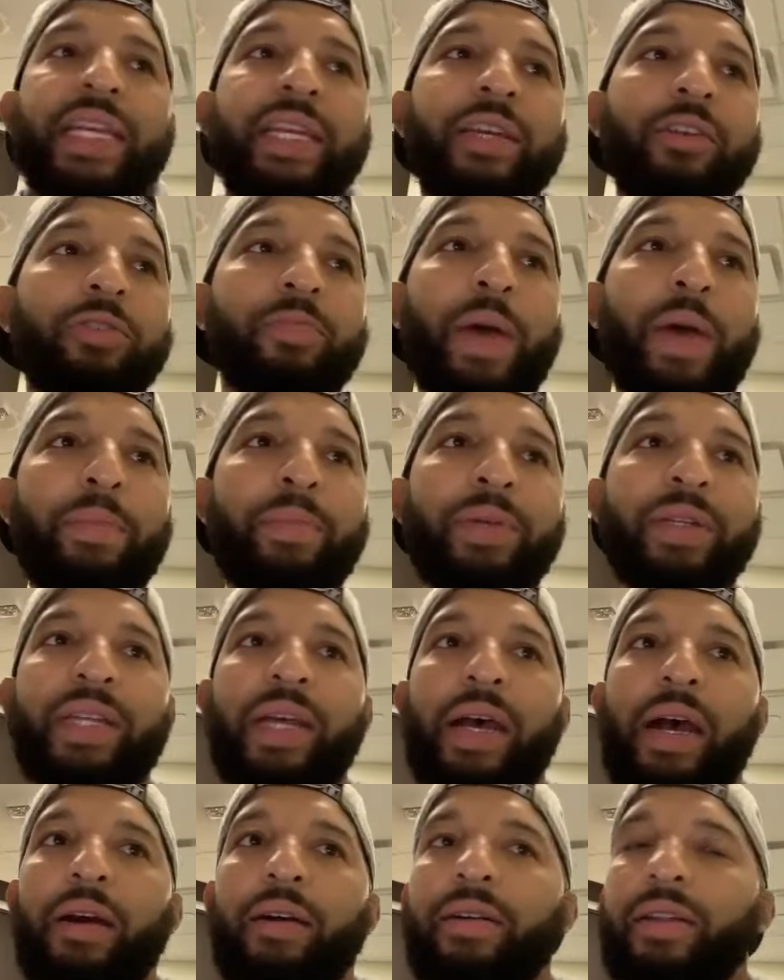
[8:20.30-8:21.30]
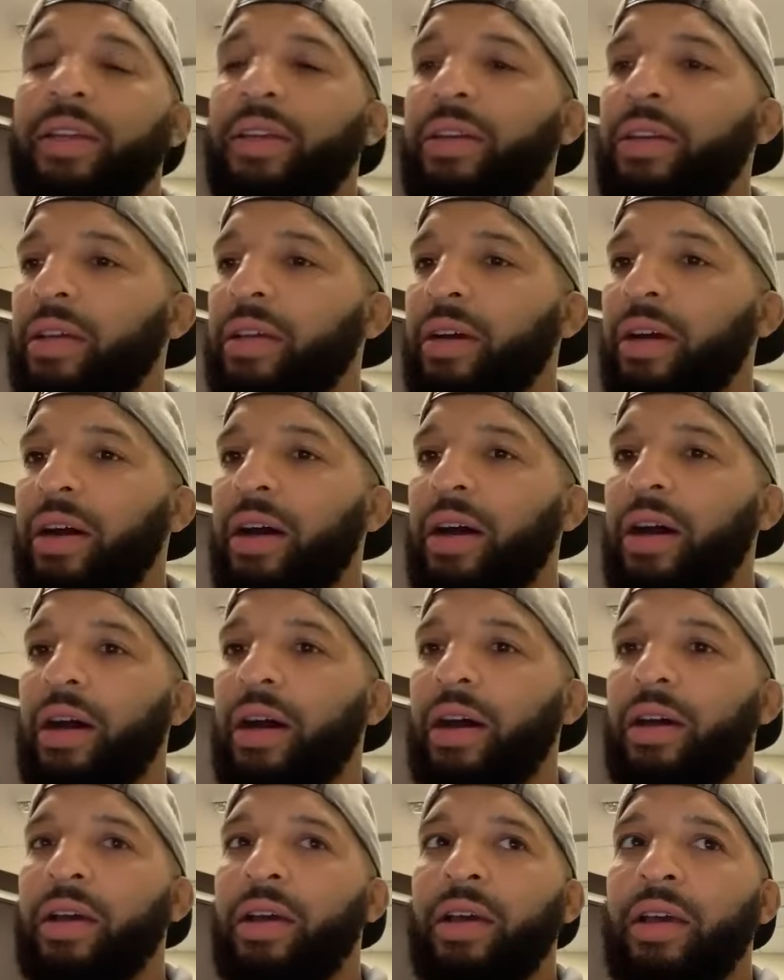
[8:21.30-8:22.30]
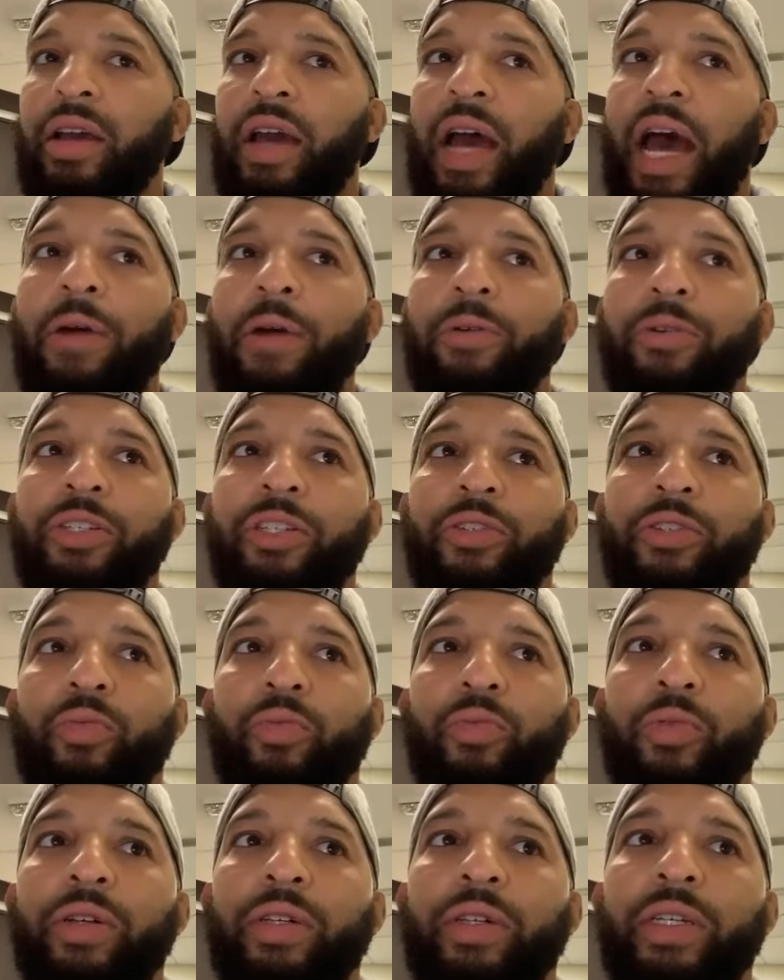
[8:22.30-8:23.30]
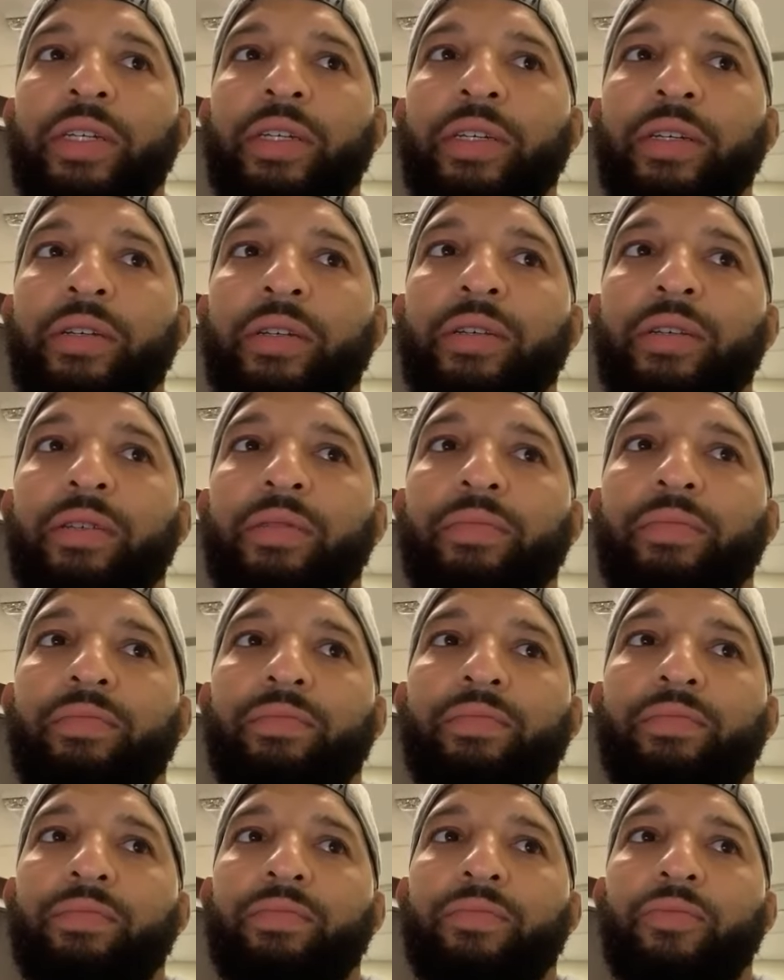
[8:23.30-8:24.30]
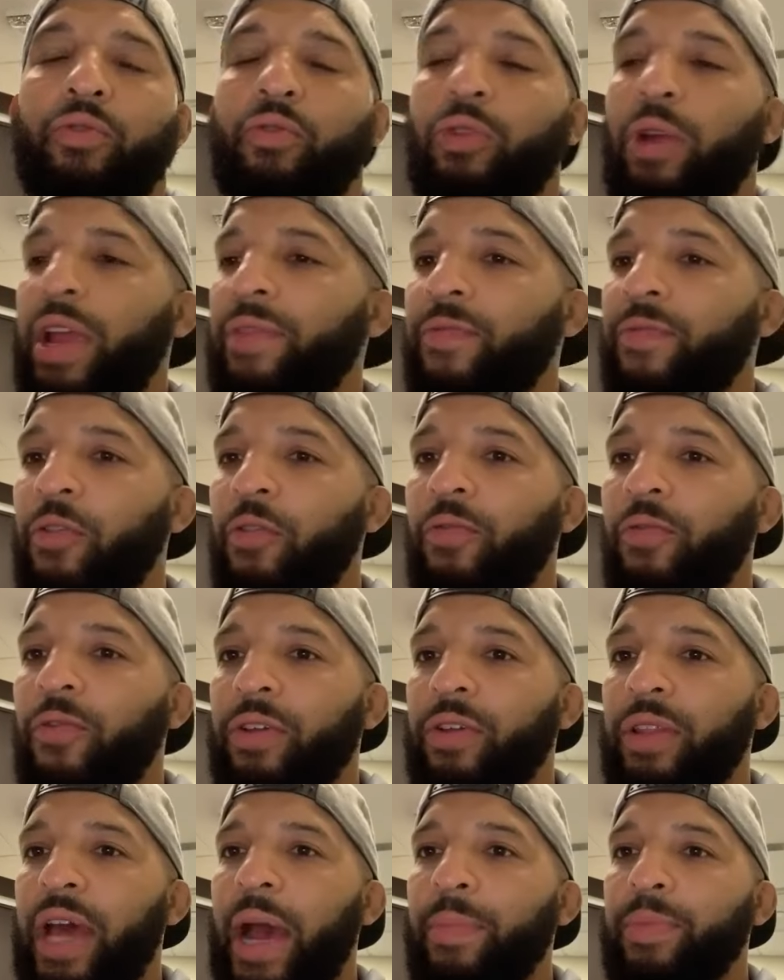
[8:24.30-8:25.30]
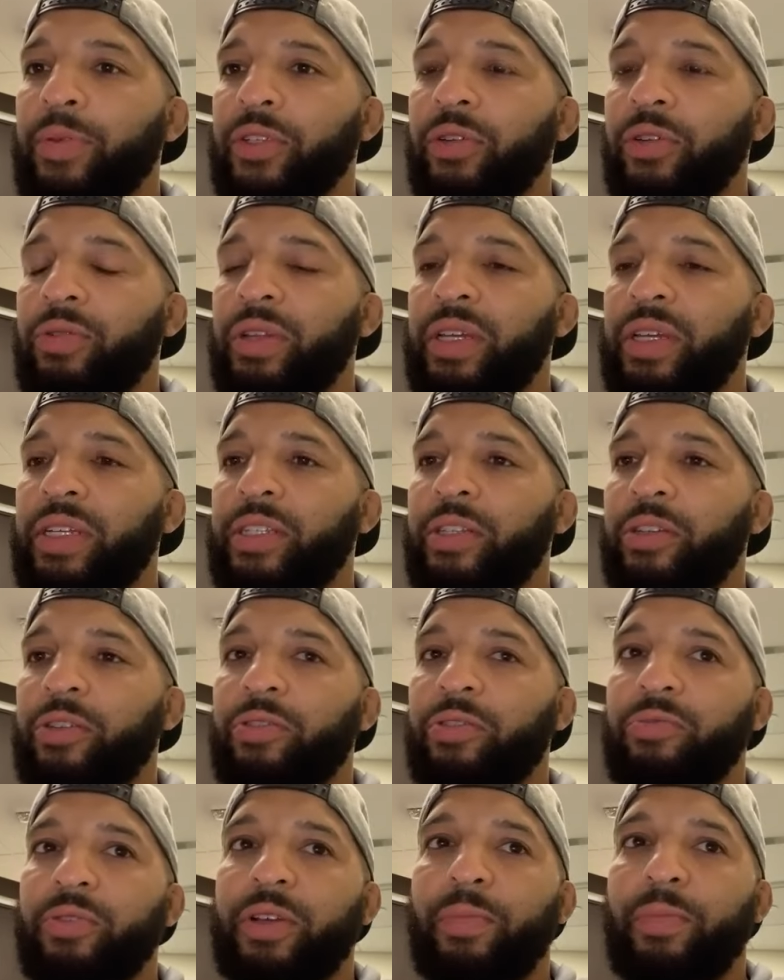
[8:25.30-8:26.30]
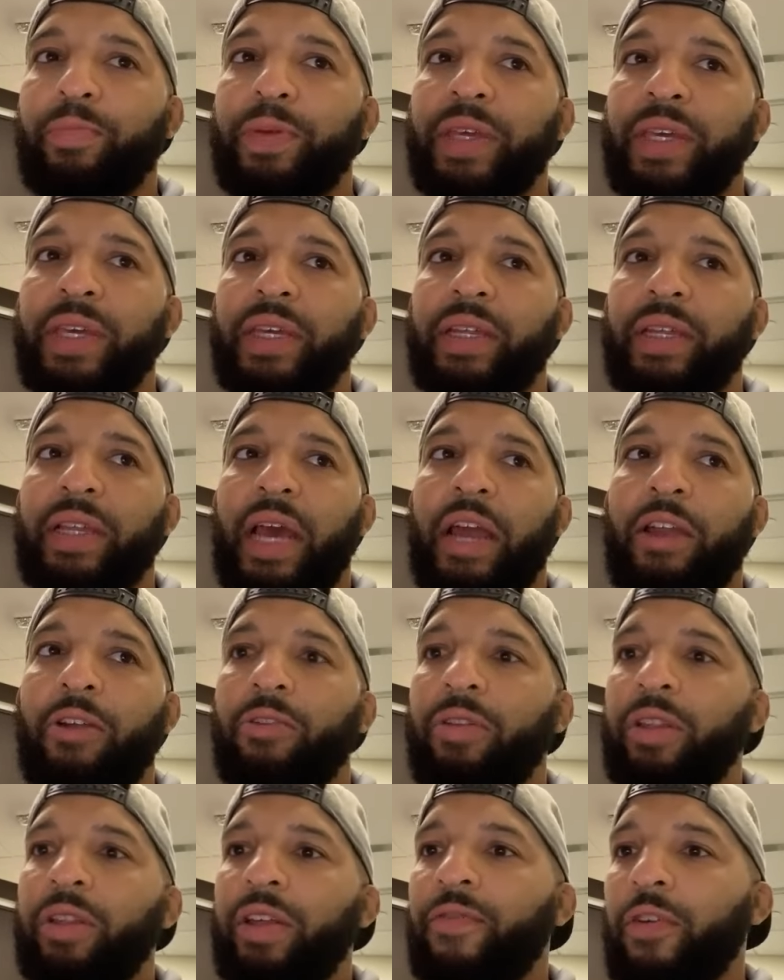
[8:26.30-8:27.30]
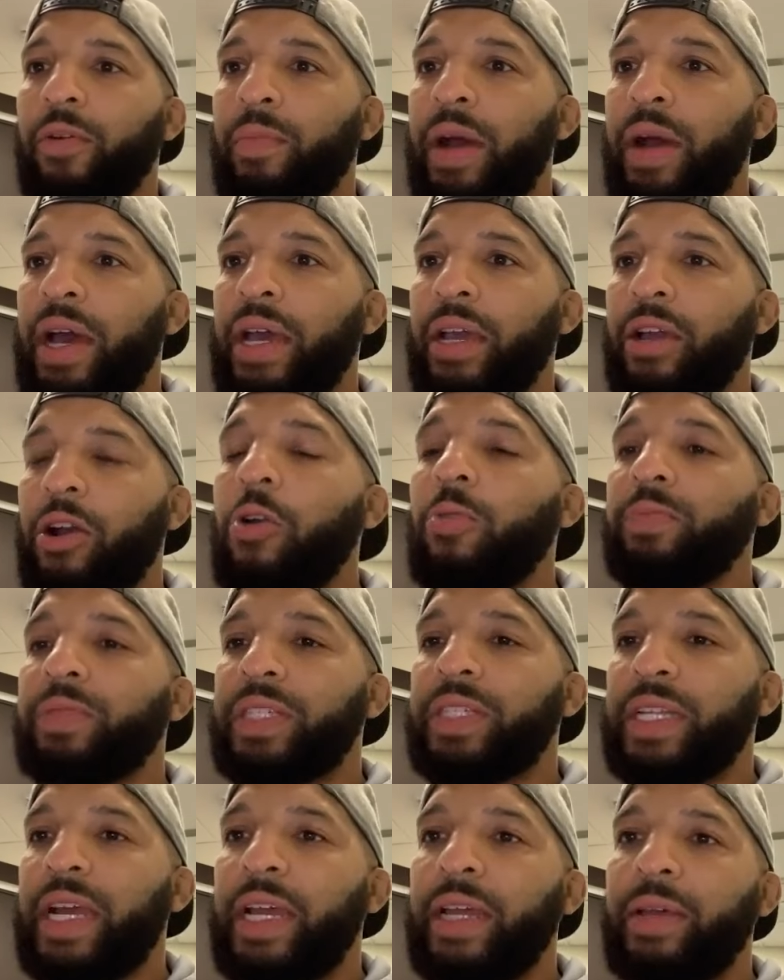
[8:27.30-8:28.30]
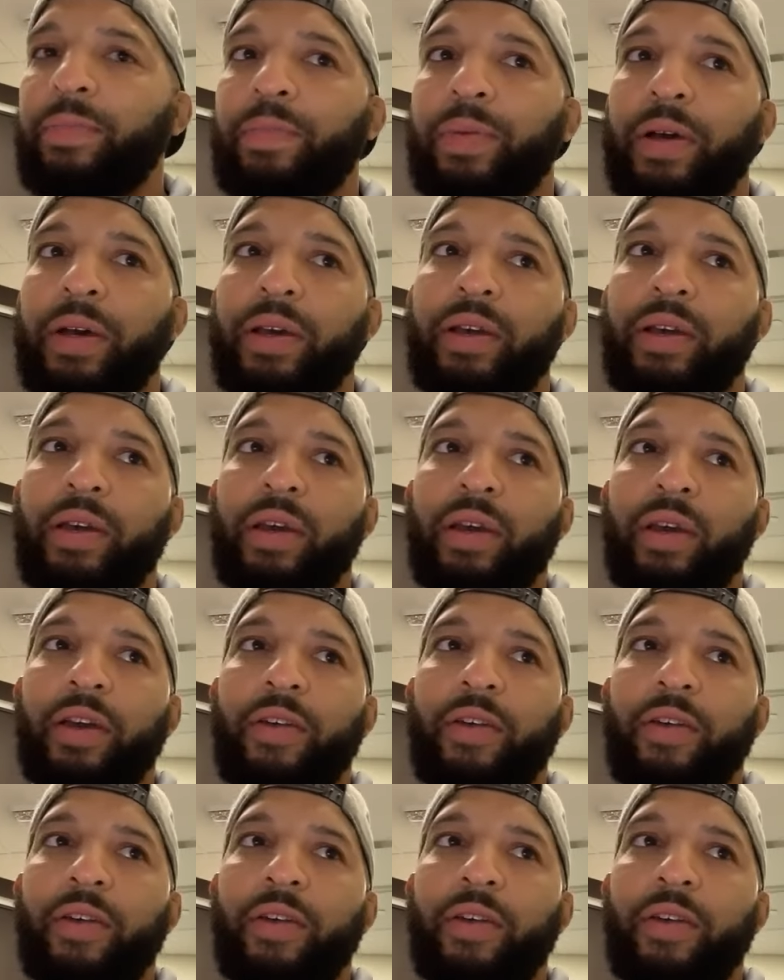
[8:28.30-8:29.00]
think it was my mentality. I was just really grateful for the opportunity to compete, not for my home state, but